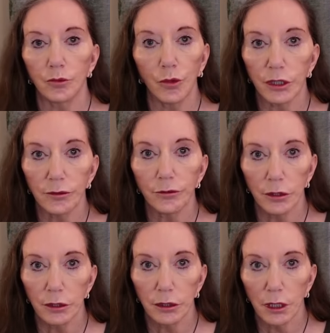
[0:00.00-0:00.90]
whatever
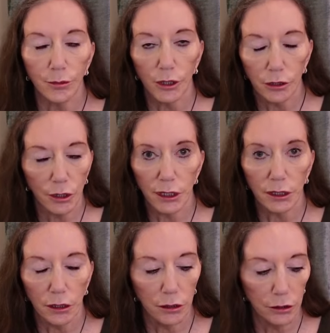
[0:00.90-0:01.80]
in, you know, my credit
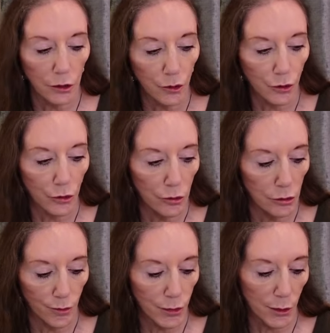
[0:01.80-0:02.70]
card holder or
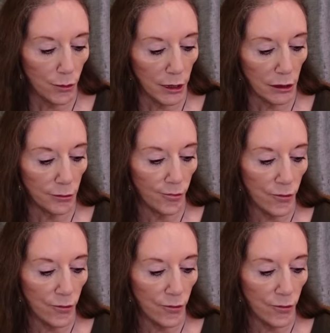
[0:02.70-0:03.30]
something.